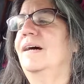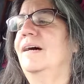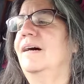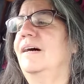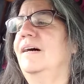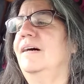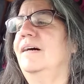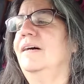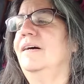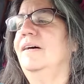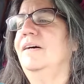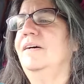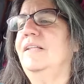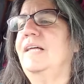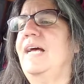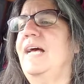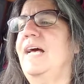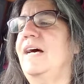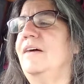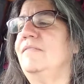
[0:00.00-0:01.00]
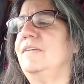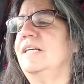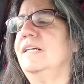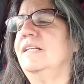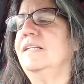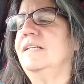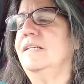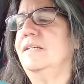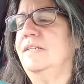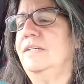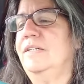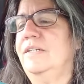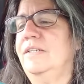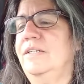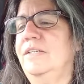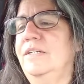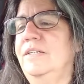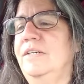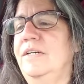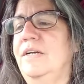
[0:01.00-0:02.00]
They have in
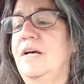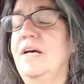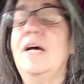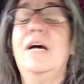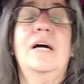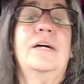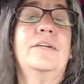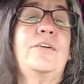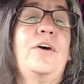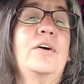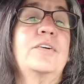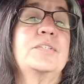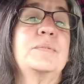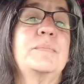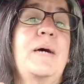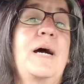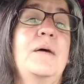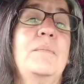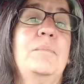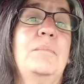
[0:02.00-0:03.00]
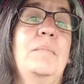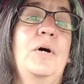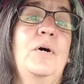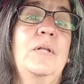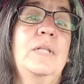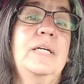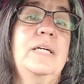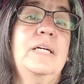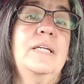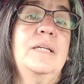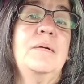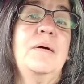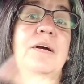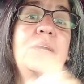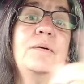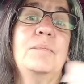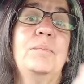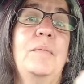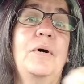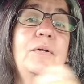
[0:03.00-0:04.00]
here, talks about mullein.
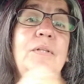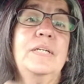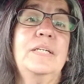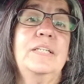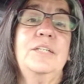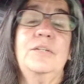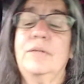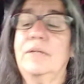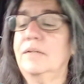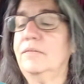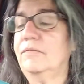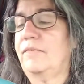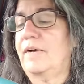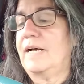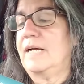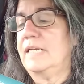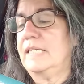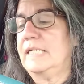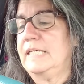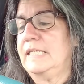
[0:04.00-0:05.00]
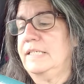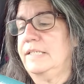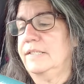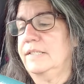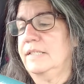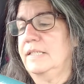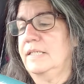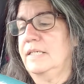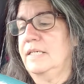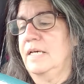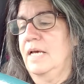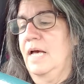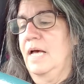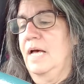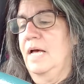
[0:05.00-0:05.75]
Mullein you can find easy.